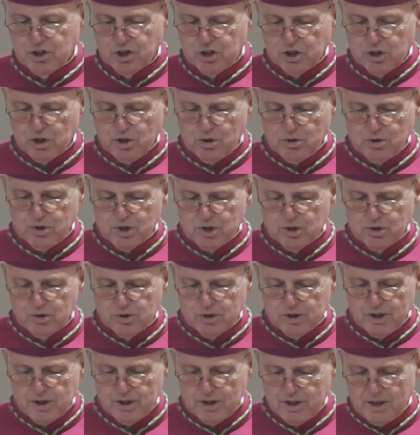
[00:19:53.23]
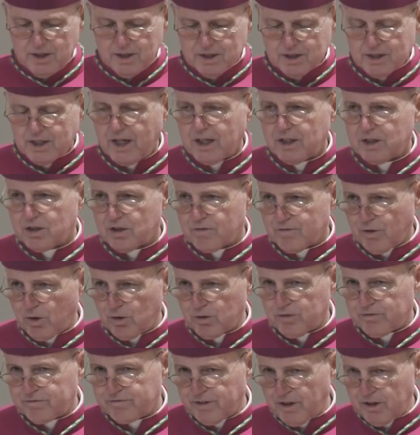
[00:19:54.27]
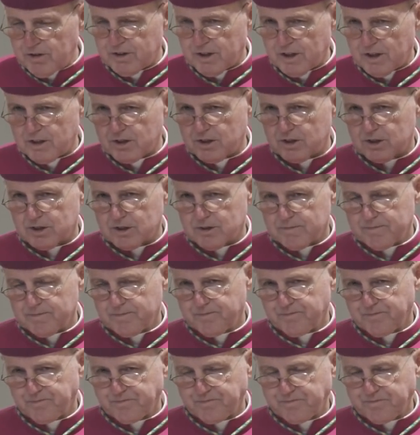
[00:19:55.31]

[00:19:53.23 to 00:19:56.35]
And she goes to the tent of Holofernes